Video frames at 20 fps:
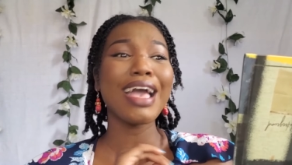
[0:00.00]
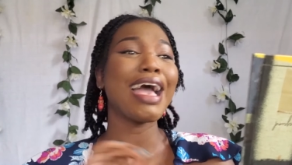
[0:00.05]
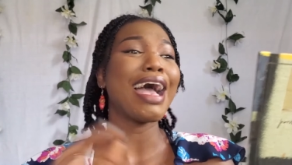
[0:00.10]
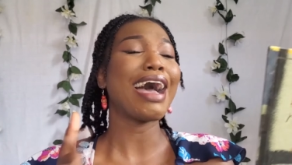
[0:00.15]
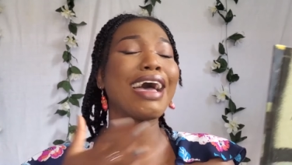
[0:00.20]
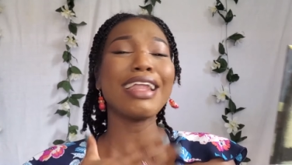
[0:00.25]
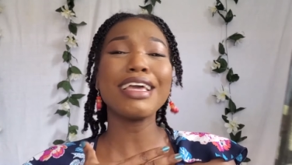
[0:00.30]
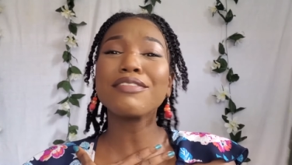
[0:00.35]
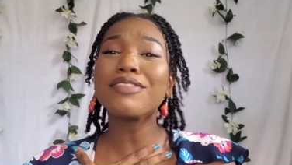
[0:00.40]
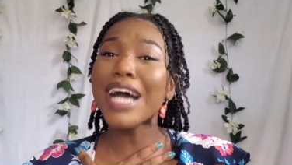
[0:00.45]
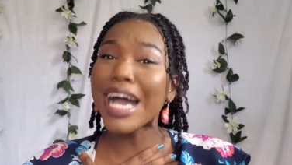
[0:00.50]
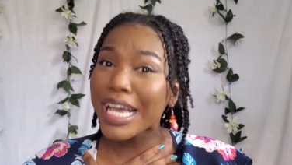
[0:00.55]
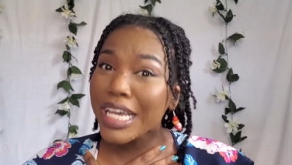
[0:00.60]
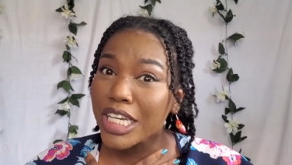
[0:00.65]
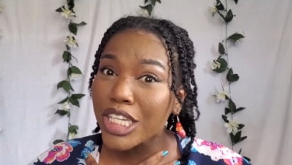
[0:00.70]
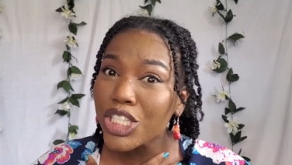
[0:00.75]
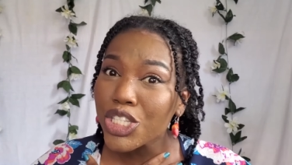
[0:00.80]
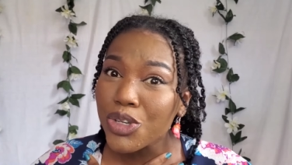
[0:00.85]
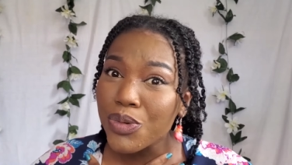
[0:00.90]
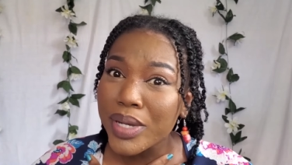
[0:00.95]
and if I
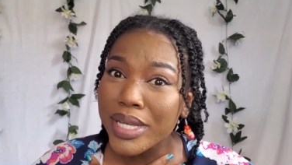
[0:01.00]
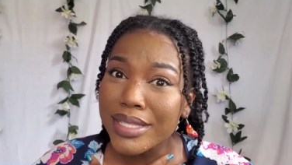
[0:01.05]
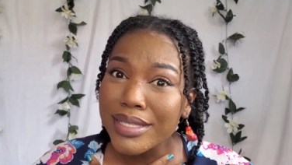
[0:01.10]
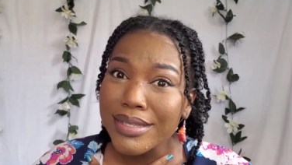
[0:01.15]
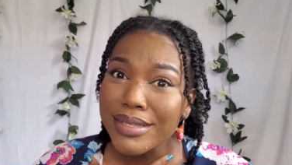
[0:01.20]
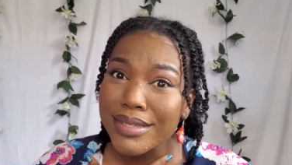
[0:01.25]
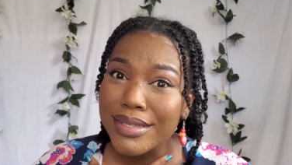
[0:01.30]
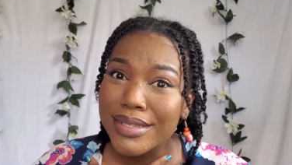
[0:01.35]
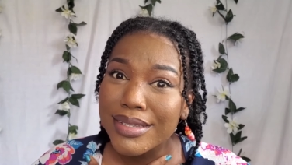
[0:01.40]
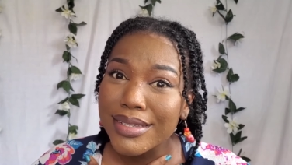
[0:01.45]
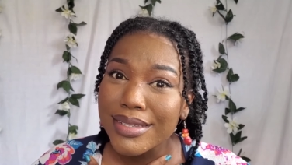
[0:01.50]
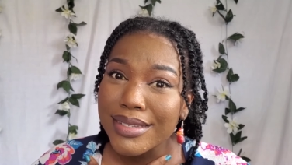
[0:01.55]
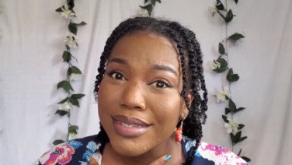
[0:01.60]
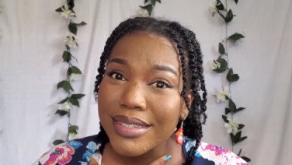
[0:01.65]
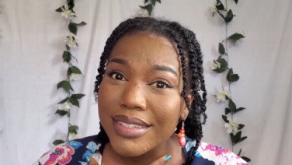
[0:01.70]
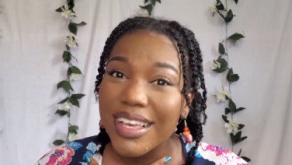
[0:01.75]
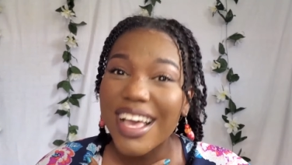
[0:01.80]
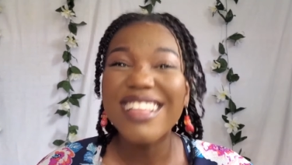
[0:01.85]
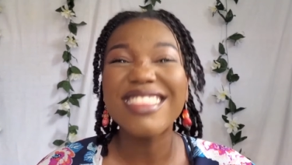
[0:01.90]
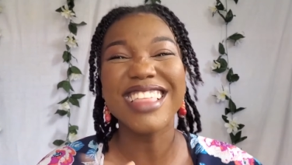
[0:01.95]
can do it,
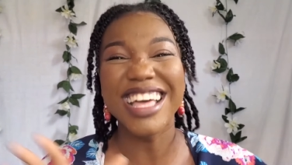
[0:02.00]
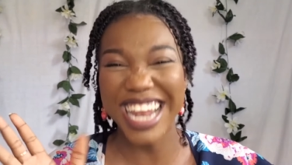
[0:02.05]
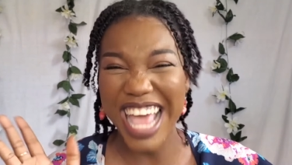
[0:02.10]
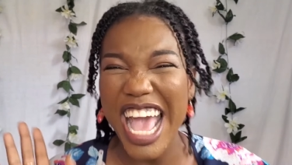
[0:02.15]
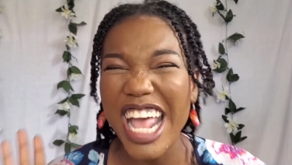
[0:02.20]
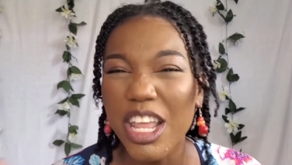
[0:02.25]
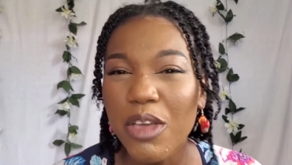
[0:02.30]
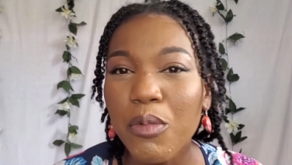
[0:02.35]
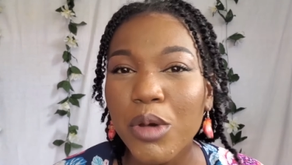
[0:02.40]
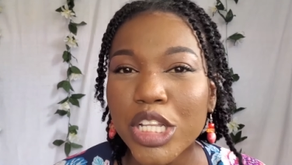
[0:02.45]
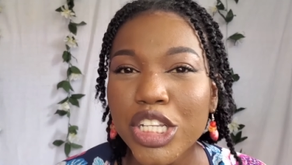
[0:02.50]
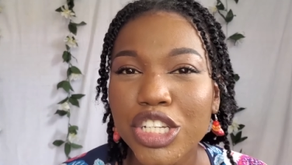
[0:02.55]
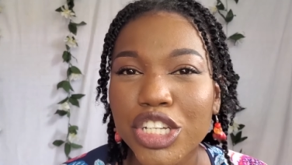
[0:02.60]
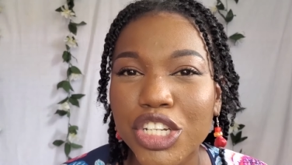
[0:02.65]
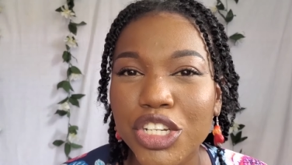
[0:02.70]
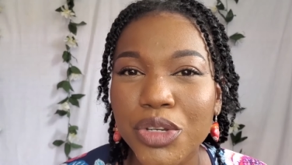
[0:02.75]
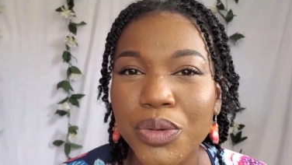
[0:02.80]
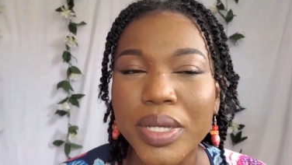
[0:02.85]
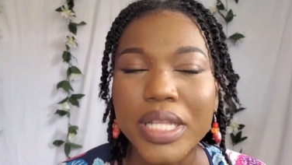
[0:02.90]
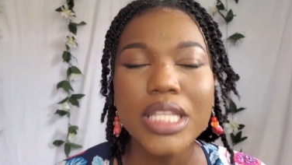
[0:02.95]
then anyone can
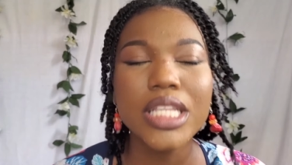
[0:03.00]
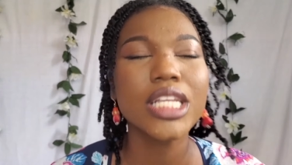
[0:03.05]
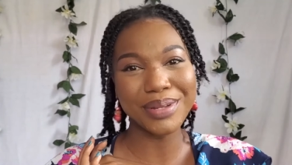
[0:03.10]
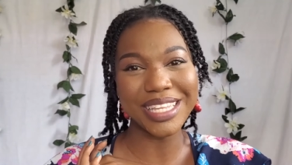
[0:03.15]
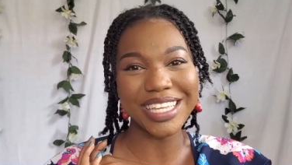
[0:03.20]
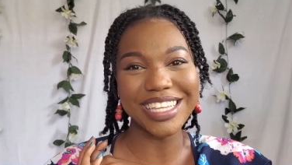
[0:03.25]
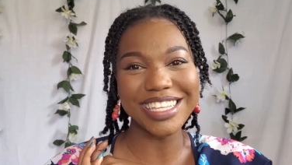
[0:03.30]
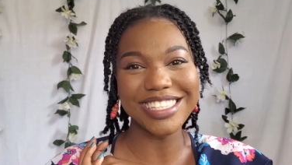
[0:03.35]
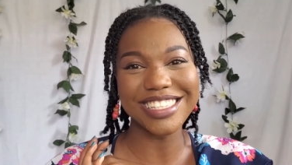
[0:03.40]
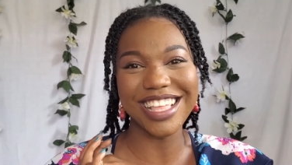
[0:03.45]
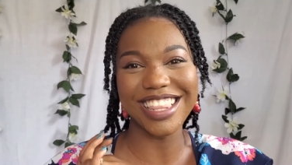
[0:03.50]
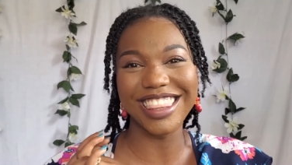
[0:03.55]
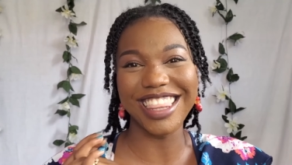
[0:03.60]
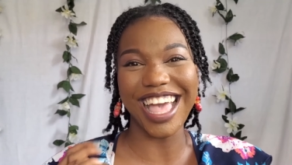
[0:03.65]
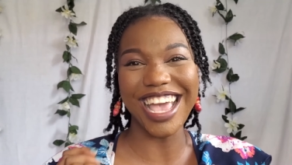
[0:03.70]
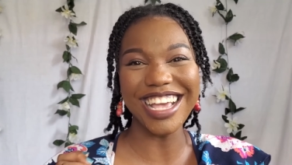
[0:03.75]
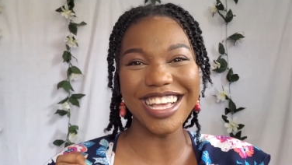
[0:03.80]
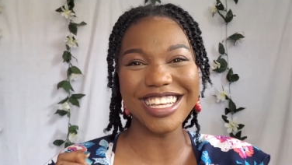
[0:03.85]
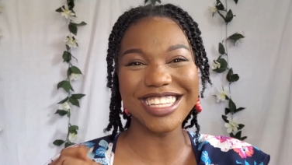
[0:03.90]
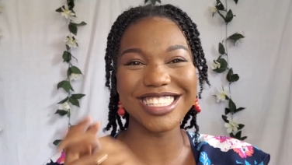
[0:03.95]
do it. Please
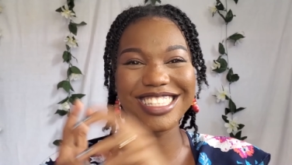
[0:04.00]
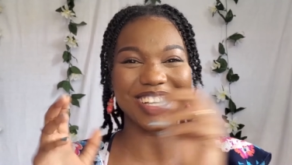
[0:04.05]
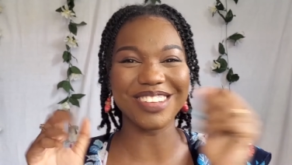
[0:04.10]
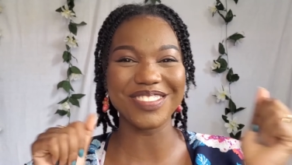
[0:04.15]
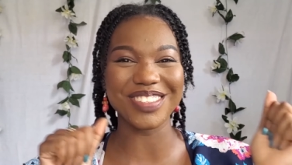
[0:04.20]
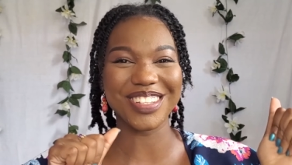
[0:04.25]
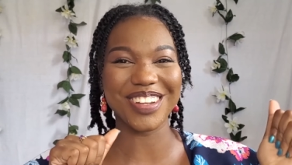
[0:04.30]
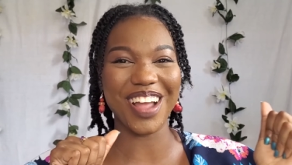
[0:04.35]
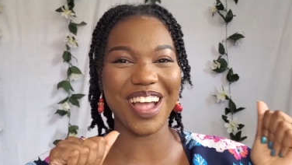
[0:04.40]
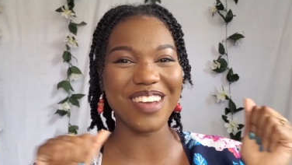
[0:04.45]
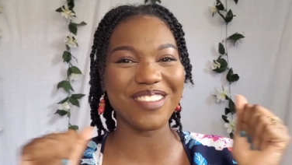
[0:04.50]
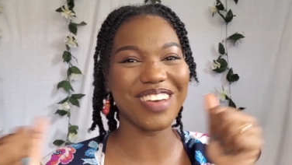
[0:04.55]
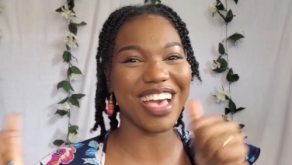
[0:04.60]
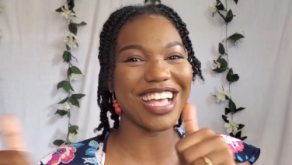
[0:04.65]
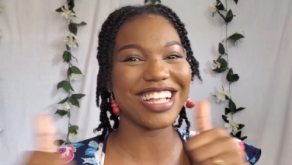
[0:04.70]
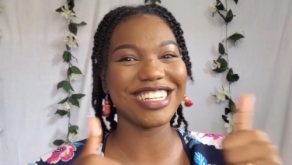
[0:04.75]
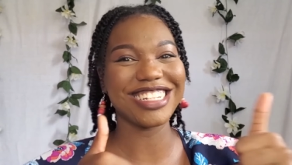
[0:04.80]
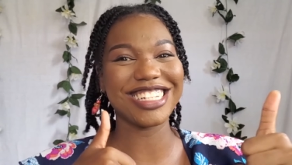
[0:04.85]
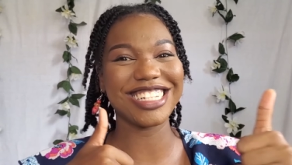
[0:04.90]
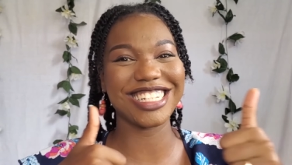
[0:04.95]
like, subscribe,
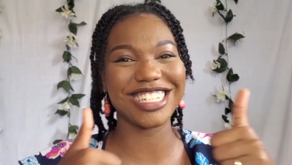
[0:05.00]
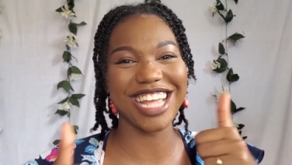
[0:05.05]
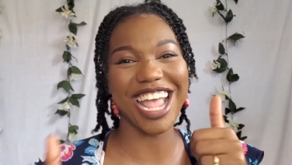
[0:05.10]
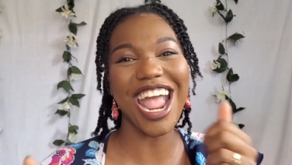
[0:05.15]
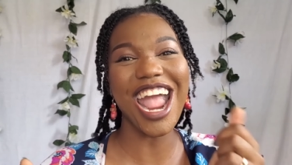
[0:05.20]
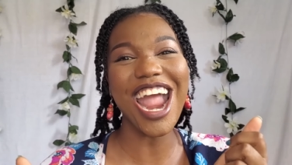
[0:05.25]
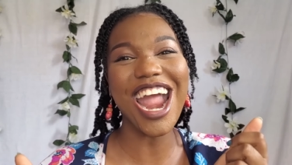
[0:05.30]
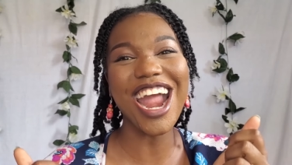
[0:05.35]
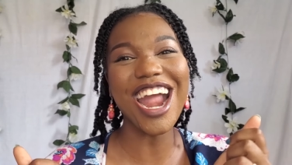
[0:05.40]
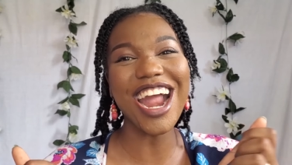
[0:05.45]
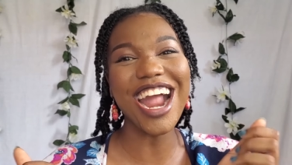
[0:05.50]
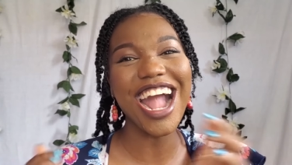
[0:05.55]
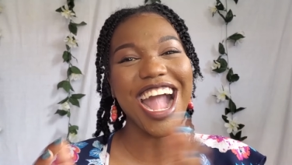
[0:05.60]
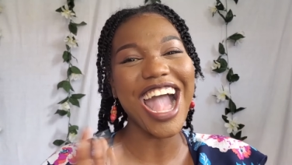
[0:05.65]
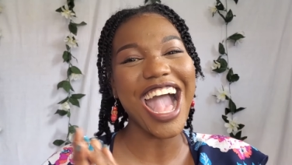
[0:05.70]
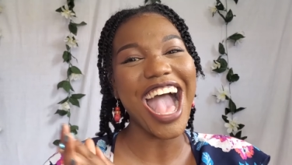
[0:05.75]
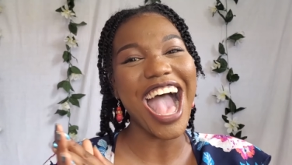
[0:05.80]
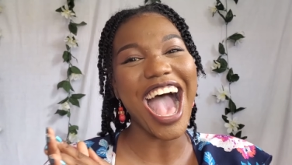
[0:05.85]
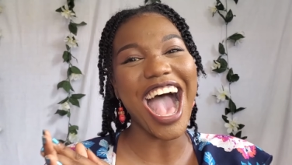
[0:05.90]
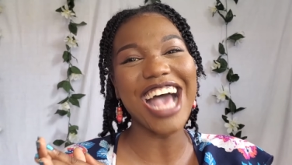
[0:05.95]
and share,
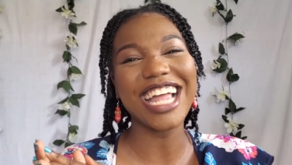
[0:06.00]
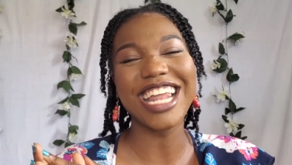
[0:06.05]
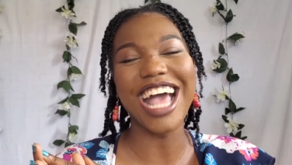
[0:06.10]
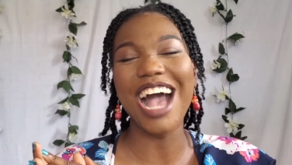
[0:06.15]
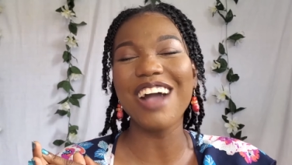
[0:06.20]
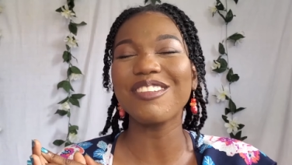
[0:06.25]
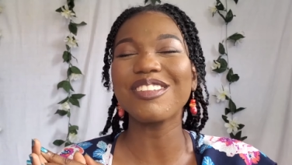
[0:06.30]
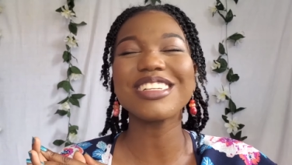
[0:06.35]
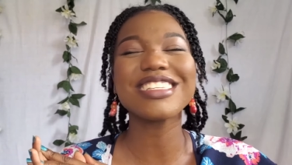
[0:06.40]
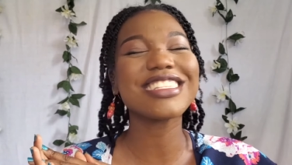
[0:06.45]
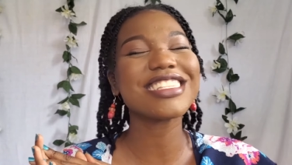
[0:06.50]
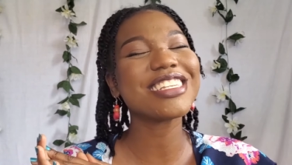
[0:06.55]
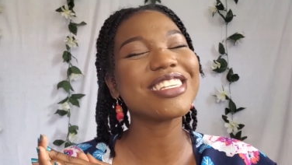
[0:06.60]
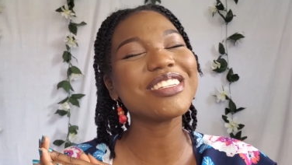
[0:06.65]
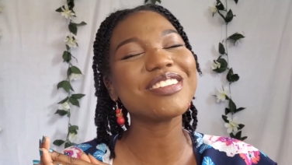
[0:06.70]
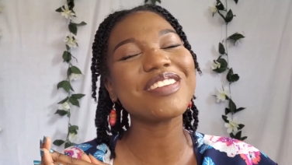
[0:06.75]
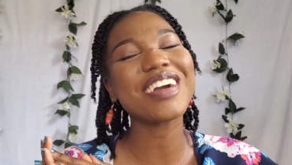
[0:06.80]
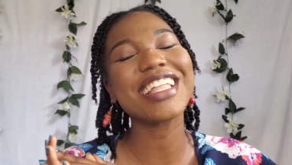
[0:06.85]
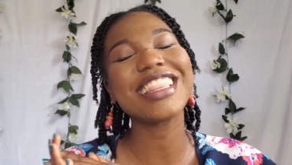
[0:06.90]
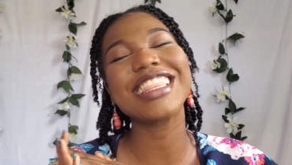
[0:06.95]
and I will see
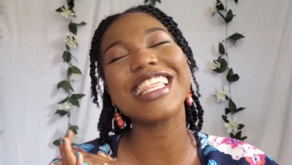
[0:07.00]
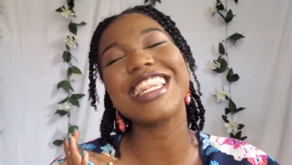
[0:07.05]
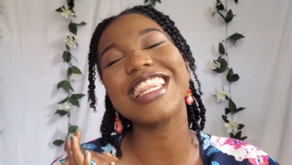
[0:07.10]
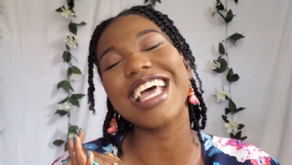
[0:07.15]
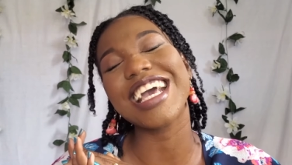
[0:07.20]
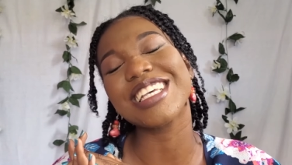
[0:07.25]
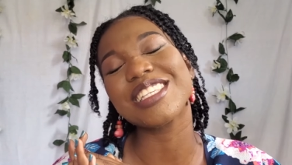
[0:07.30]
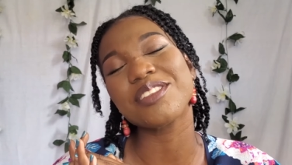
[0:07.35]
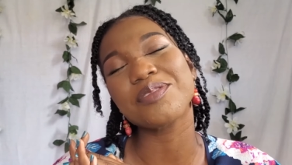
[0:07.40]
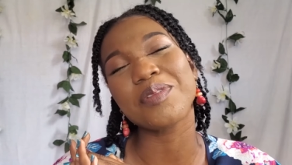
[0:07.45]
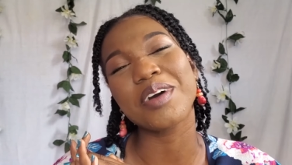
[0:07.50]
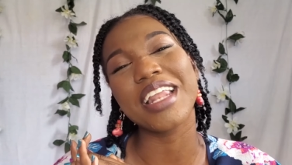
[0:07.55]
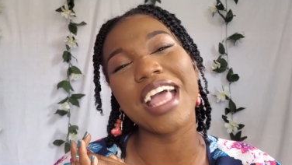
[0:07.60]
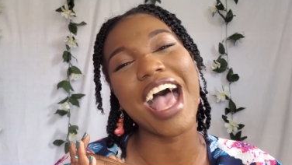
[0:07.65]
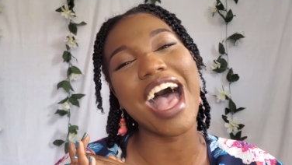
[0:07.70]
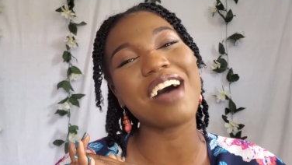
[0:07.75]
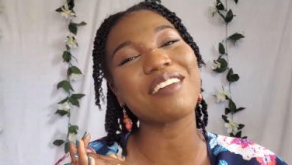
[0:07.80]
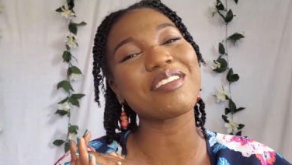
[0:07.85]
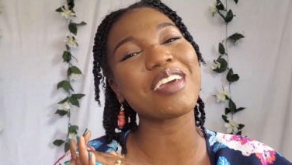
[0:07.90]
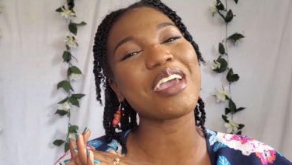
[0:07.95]
you in the next one.
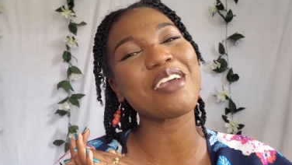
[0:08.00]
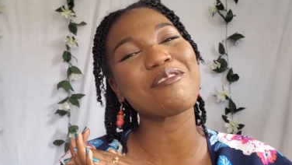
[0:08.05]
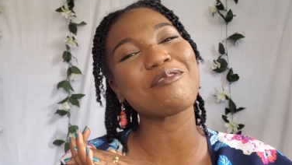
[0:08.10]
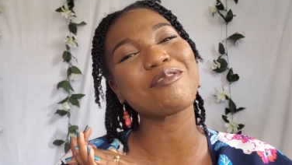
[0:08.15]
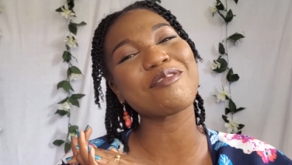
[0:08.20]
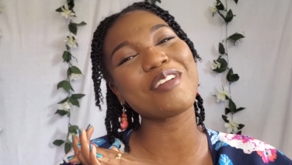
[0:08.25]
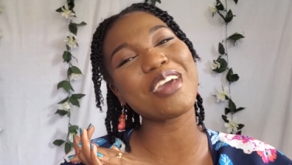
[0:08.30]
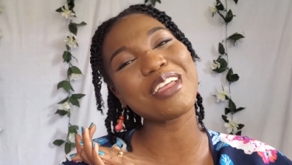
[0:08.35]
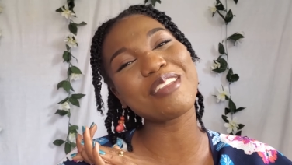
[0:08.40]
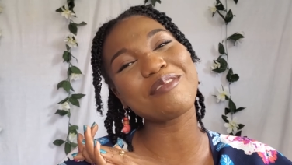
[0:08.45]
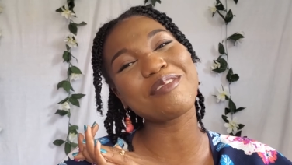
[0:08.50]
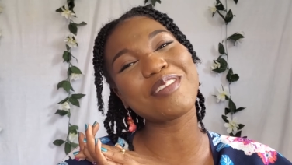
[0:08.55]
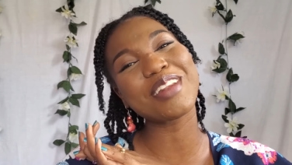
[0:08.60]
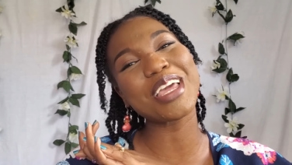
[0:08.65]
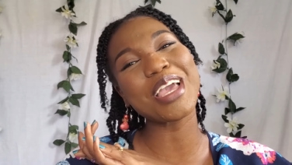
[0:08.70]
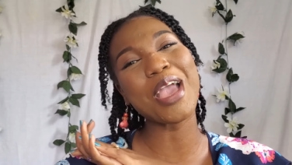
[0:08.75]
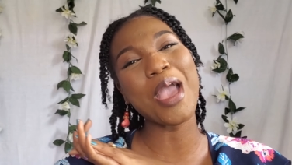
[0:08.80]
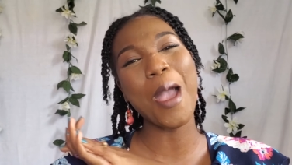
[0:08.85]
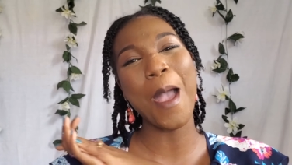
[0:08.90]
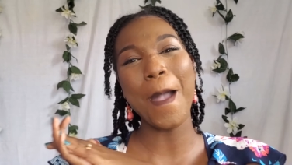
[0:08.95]
Have a
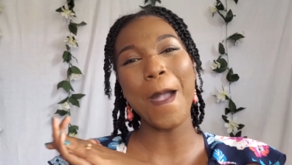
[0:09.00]
faithfully